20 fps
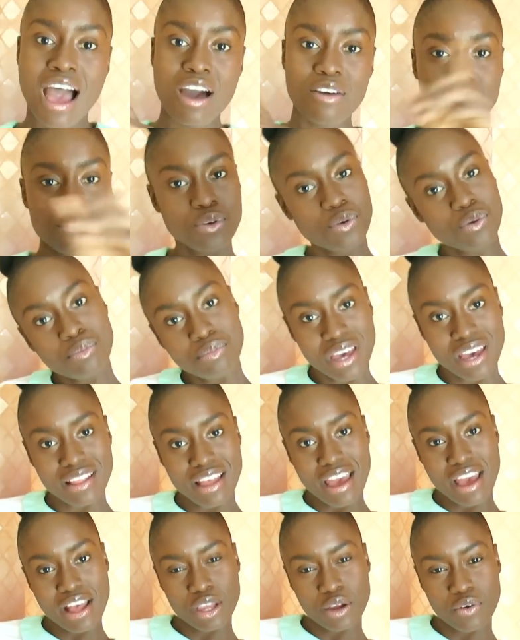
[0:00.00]
Have you made
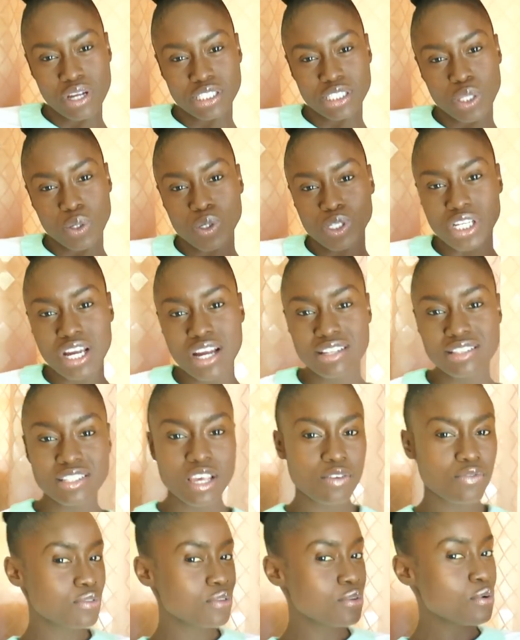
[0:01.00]
any resolutions?
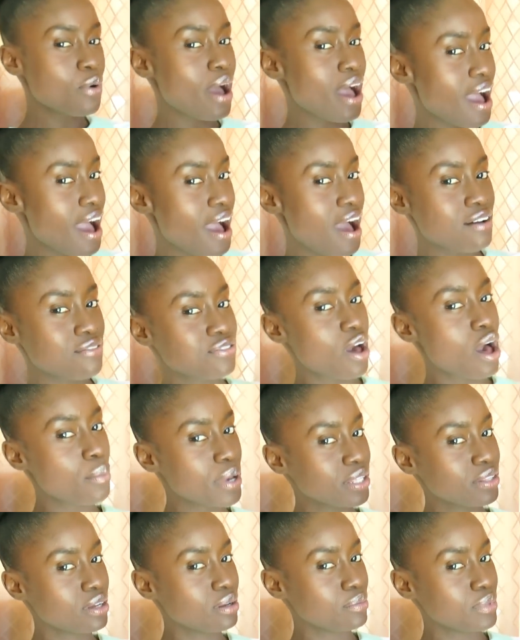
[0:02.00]
If you have,
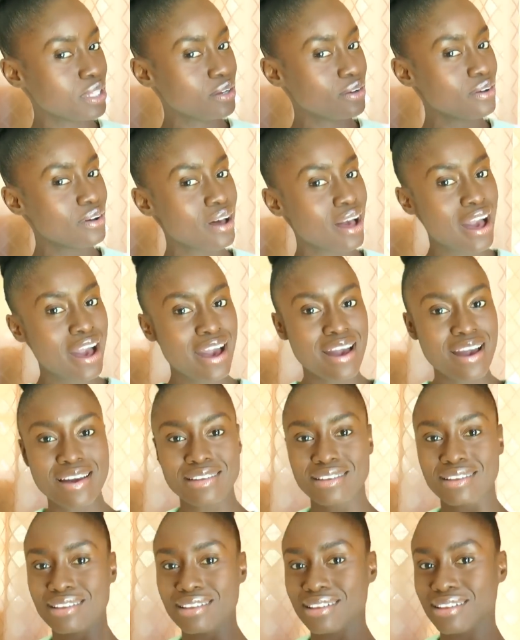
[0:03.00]
comment down below
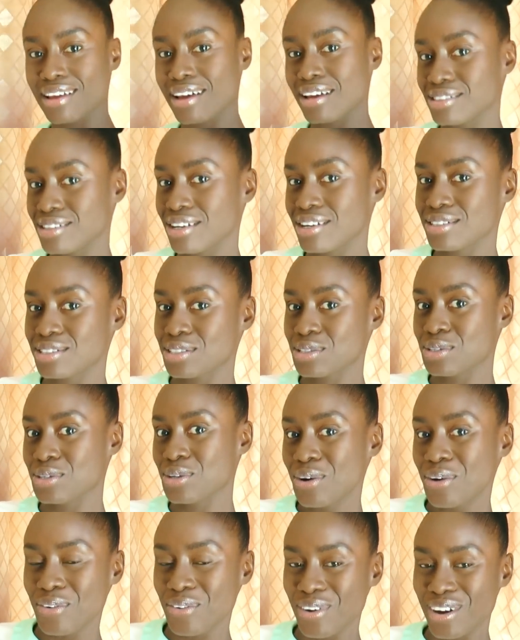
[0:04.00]
and let us
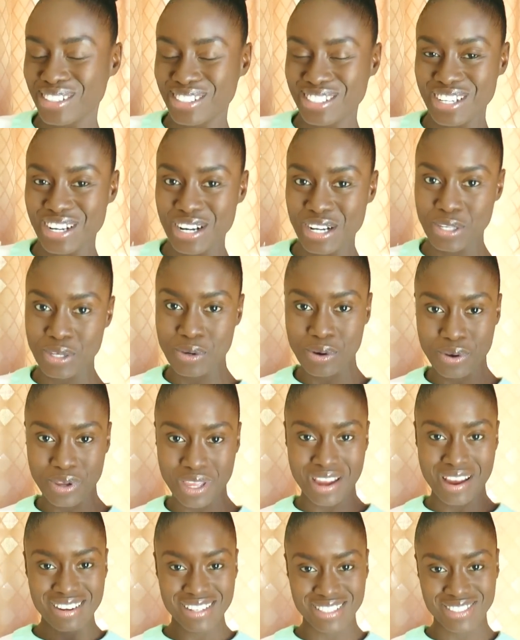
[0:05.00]
know what your New
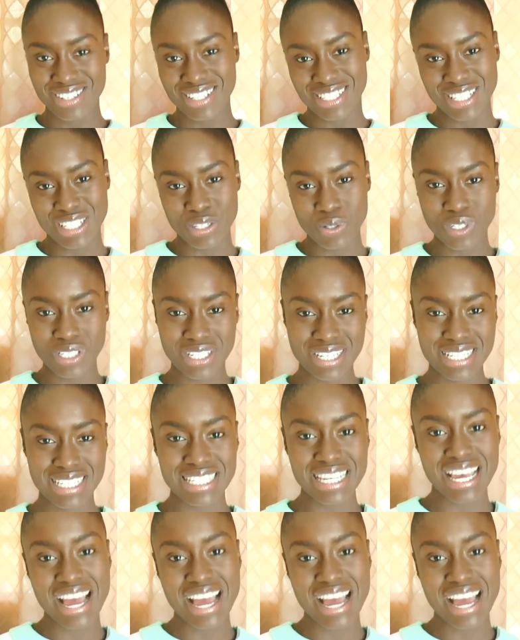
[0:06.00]
Year's resolutions